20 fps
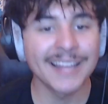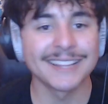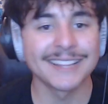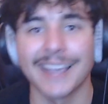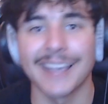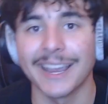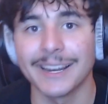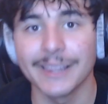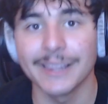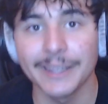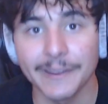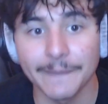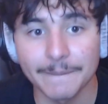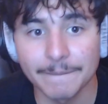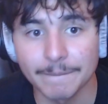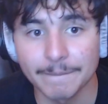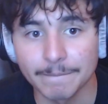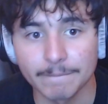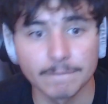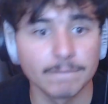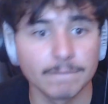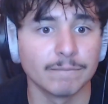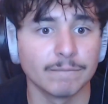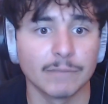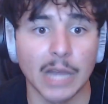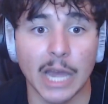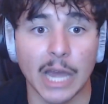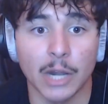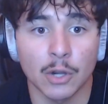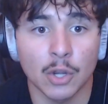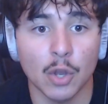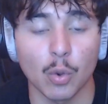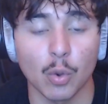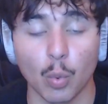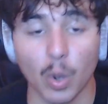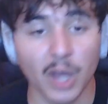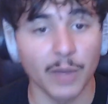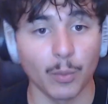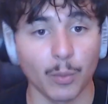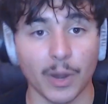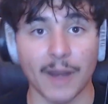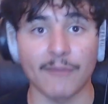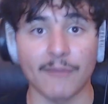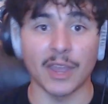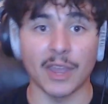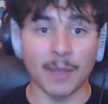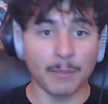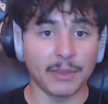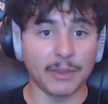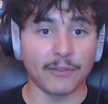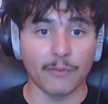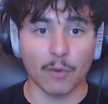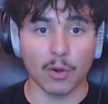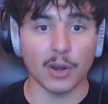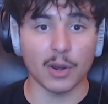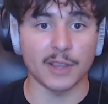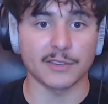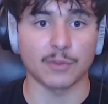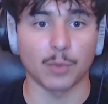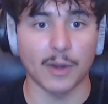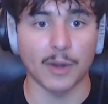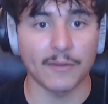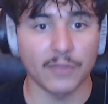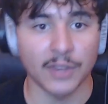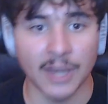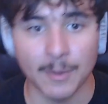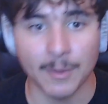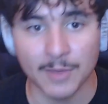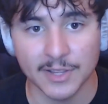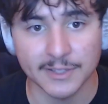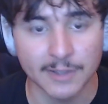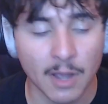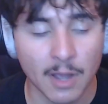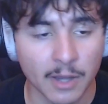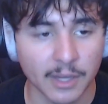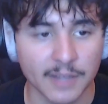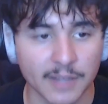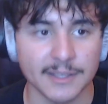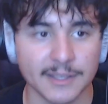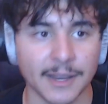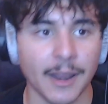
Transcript: Title it, I don't know, whatever the MP4 is or whatever the name of the song is.